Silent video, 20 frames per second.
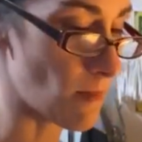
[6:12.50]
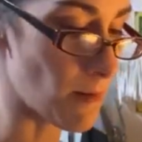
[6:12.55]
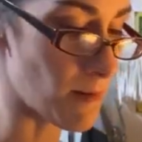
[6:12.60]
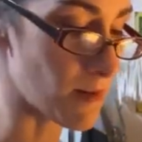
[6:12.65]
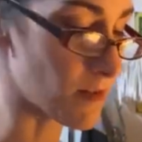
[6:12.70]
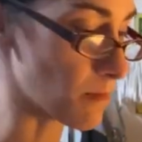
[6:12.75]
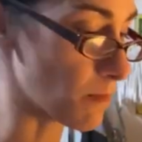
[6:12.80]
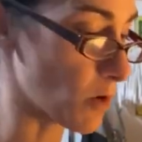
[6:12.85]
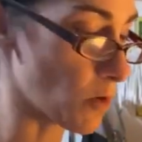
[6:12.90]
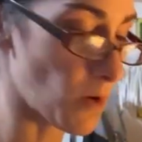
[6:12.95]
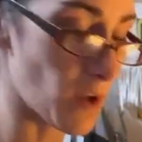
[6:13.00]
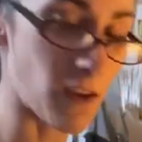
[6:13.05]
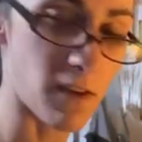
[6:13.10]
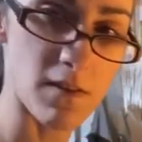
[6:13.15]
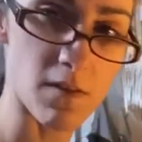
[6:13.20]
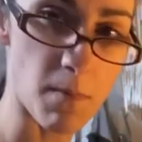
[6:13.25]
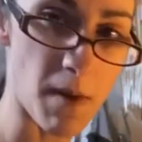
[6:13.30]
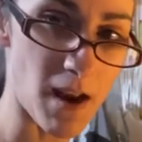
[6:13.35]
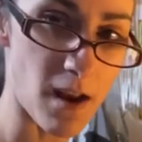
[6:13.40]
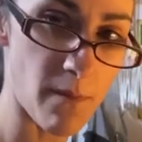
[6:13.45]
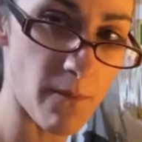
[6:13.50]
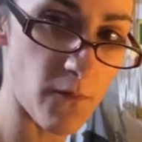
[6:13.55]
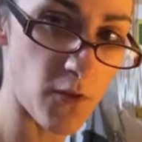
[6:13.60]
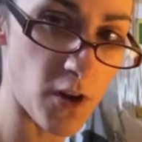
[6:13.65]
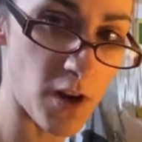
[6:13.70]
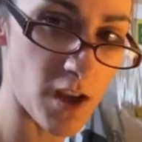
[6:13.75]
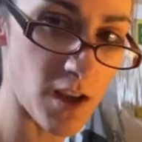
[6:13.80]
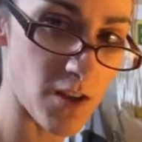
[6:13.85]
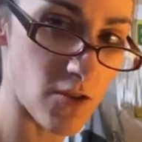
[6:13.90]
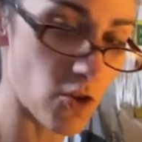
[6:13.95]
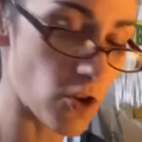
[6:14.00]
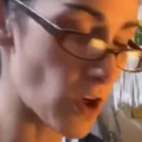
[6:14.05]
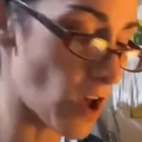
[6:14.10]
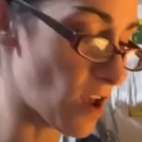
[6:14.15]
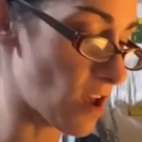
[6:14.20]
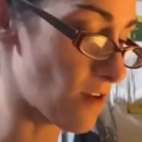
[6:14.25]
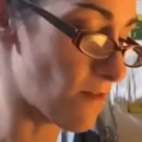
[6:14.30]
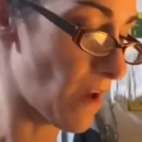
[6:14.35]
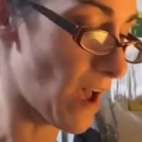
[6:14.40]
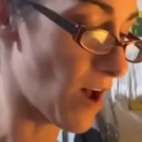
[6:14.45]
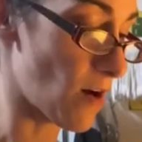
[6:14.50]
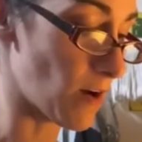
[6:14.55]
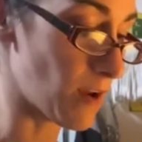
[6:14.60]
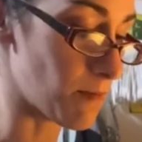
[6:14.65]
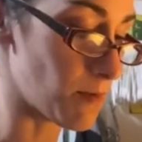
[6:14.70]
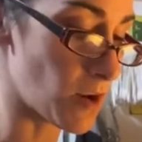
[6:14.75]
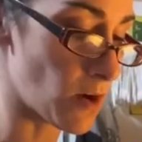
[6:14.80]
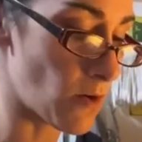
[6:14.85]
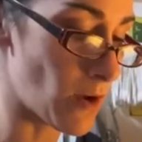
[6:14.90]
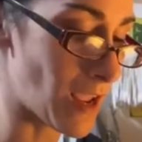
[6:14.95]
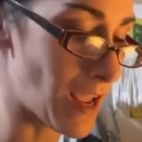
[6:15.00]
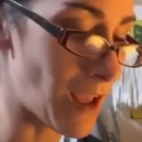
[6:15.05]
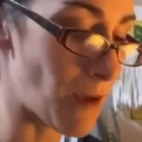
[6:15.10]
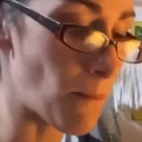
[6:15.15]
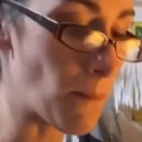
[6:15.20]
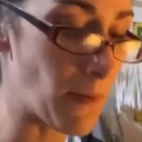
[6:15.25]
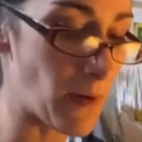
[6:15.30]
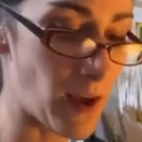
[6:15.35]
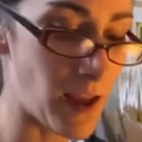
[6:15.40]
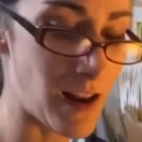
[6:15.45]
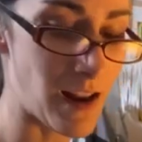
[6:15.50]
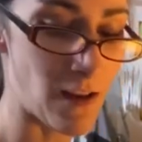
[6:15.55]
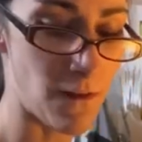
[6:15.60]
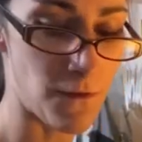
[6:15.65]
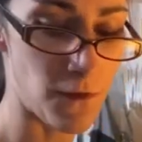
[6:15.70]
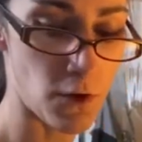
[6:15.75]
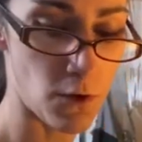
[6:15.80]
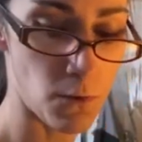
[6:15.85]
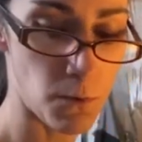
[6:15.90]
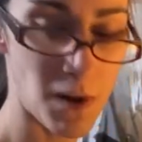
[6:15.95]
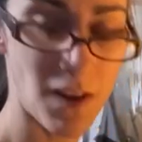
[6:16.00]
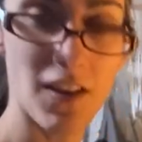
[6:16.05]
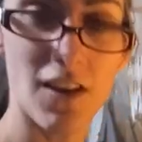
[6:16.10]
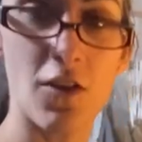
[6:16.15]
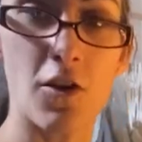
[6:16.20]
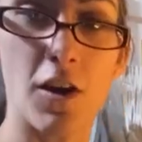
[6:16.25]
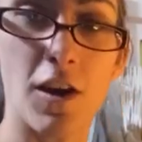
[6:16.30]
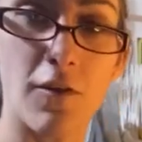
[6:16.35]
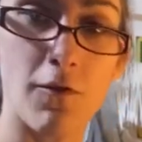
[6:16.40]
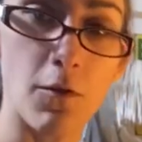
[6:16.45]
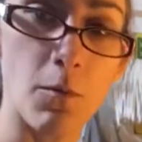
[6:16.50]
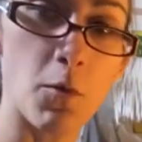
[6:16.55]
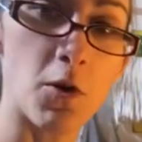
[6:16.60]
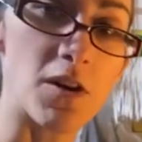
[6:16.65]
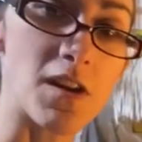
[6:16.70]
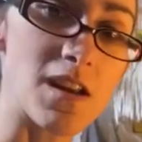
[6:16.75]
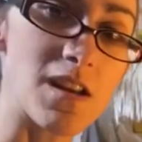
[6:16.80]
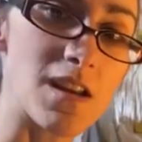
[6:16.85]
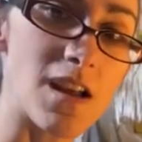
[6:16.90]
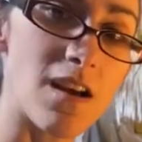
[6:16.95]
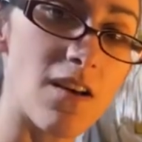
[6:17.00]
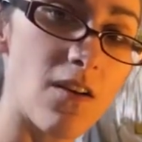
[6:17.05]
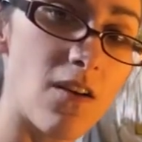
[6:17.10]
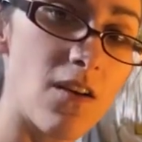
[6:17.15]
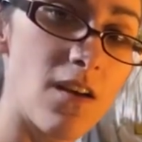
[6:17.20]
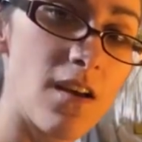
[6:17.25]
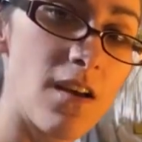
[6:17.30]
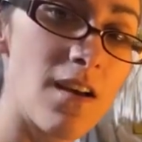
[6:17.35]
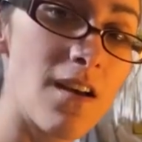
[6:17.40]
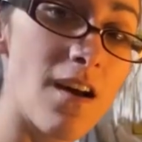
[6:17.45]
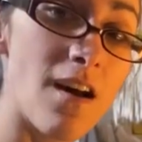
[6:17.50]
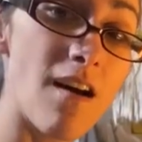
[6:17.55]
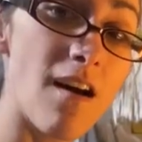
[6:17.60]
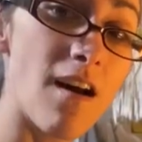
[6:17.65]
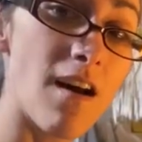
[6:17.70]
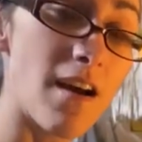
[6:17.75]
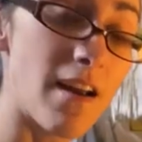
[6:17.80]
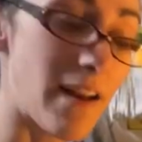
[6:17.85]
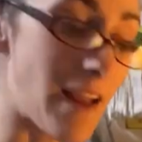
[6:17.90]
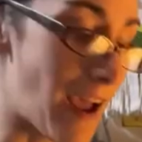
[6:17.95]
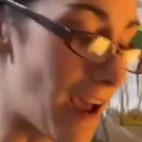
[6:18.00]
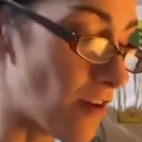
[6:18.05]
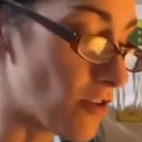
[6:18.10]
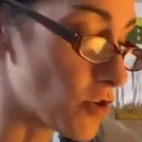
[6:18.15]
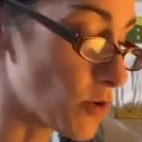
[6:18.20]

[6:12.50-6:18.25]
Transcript: maybe some quick sped up footage of how I'm doing it. But if you're really looking for more detail on how